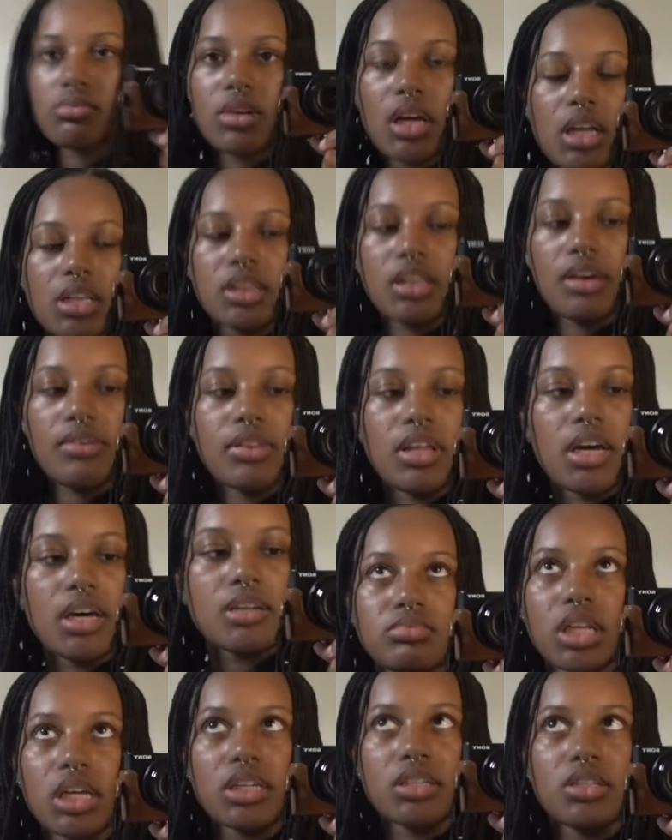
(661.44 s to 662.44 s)
I love
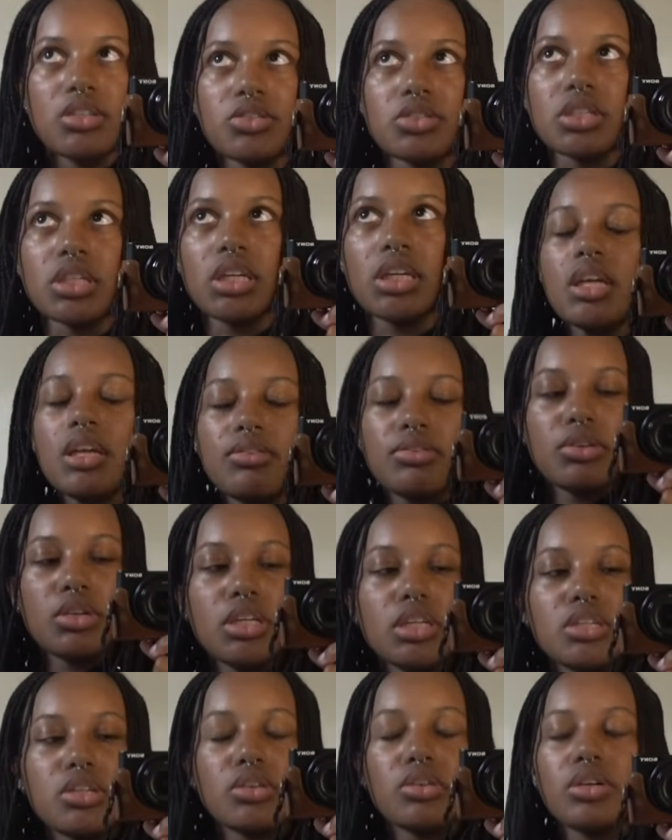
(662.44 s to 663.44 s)
that. Like seriously, if you
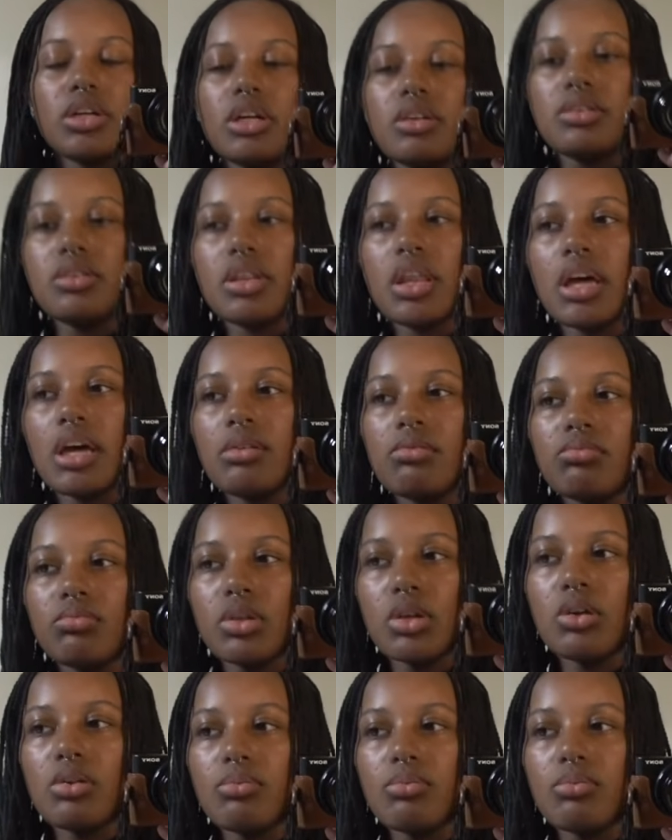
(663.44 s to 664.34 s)
need to learn how to do that, go to